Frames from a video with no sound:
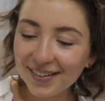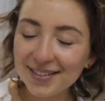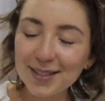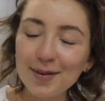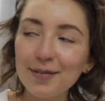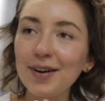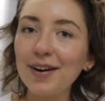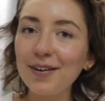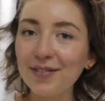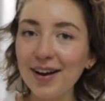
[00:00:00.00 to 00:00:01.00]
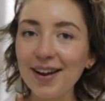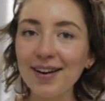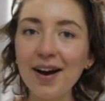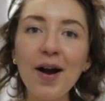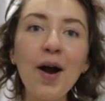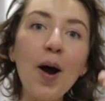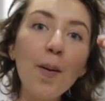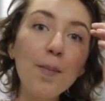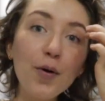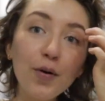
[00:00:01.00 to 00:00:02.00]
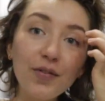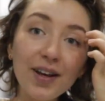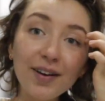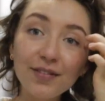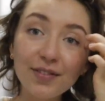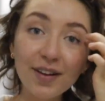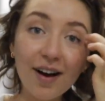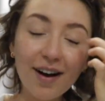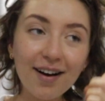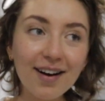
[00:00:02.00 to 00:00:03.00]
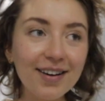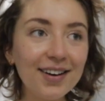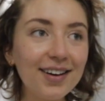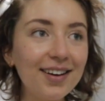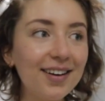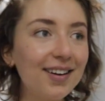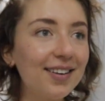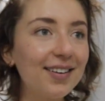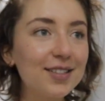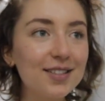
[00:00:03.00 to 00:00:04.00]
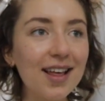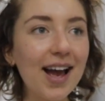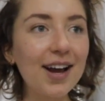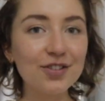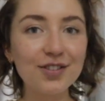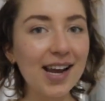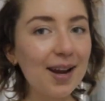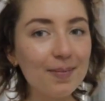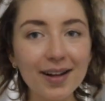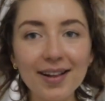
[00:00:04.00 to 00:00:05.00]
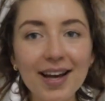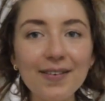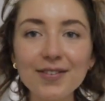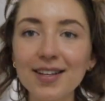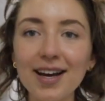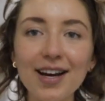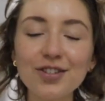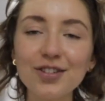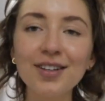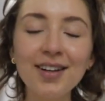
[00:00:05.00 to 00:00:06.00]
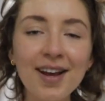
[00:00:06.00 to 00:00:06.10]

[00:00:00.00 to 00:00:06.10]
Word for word: This has been a very fun, moving vlog slash day in my life slash